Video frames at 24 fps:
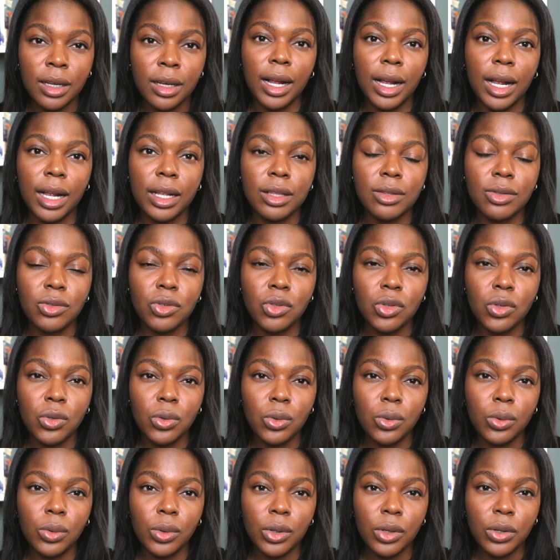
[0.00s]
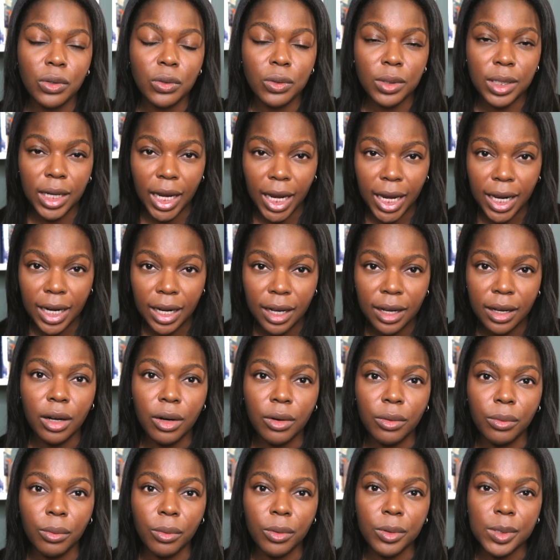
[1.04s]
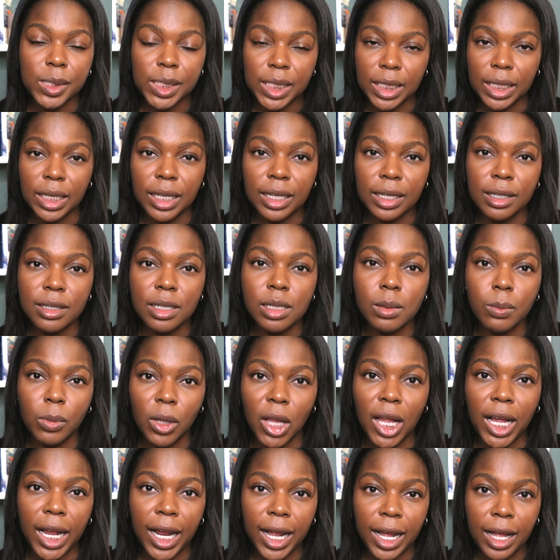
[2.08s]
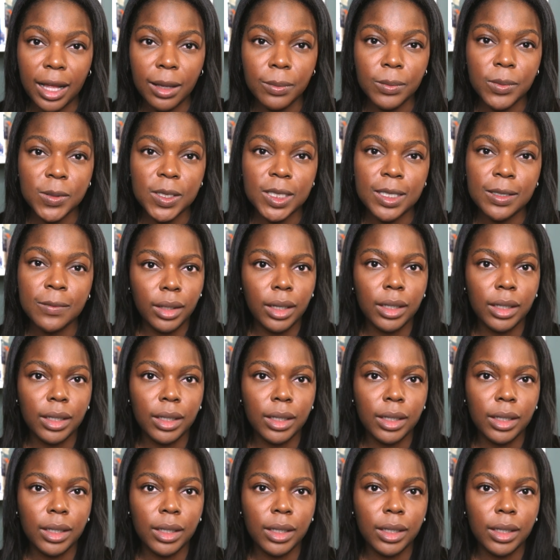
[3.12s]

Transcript: and to create a routine to block apps.